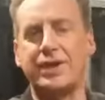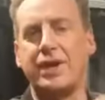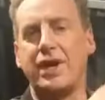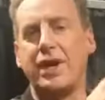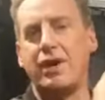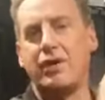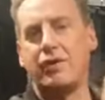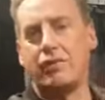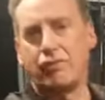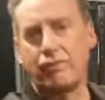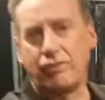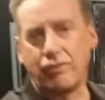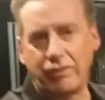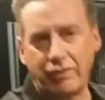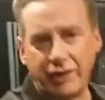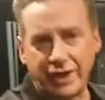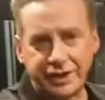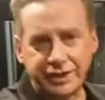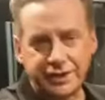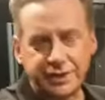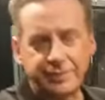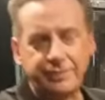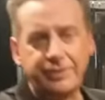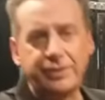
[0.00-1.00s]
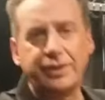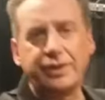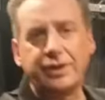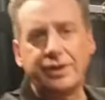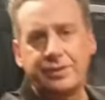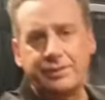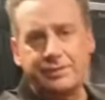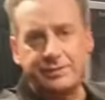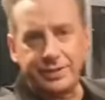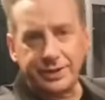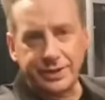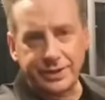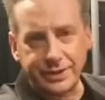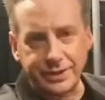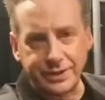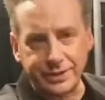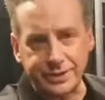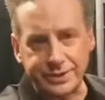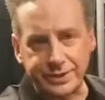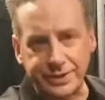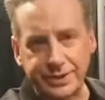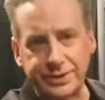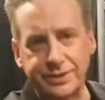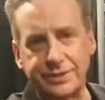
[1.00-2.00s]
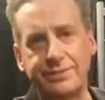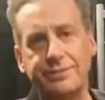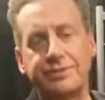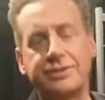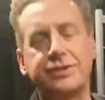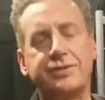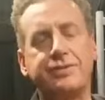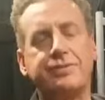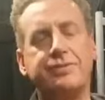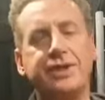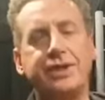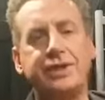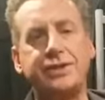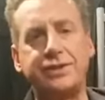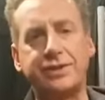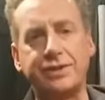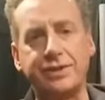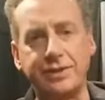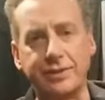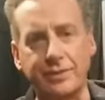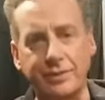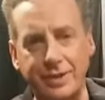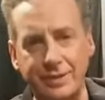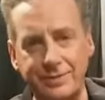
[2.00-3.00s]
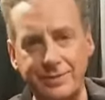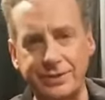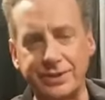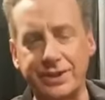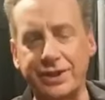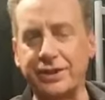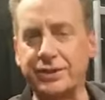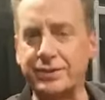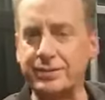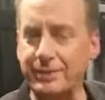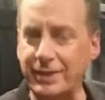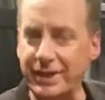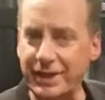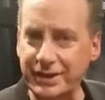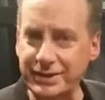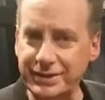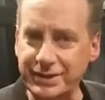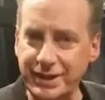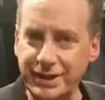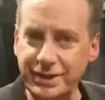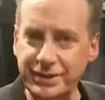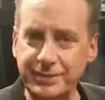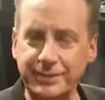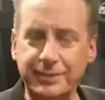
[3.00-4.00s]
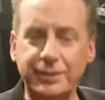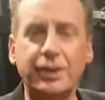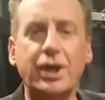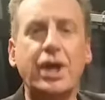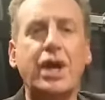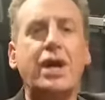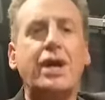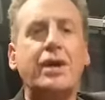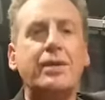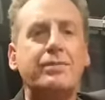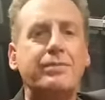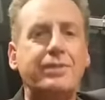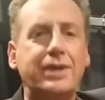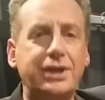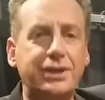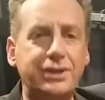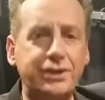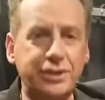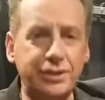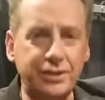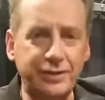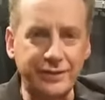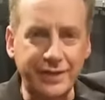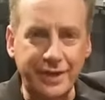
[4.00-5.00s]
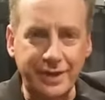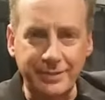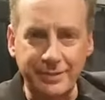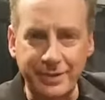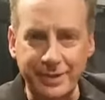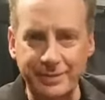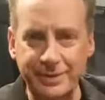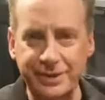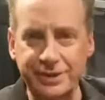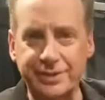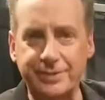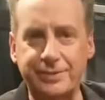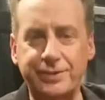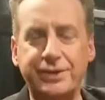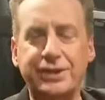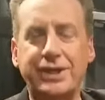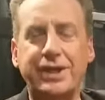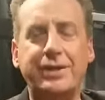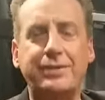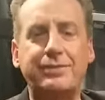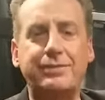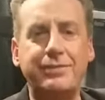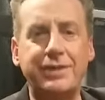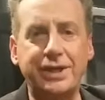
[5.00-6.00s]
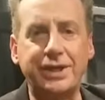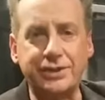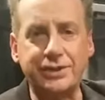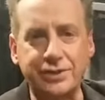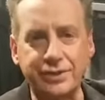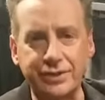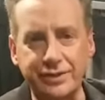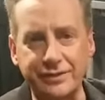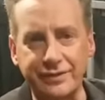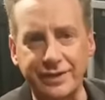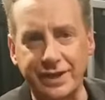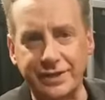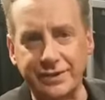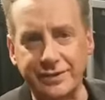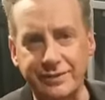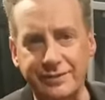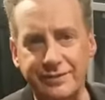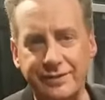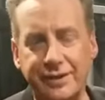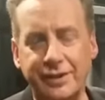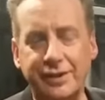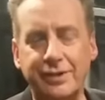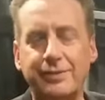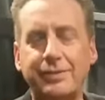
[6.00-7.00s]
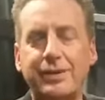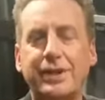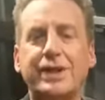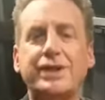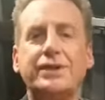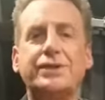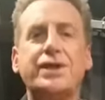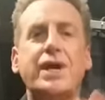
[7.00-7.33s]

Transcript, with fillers: write your book, build your systems, make sure your website is monetizable, make sure you've got a membership site, make sure you've got your funnel in place,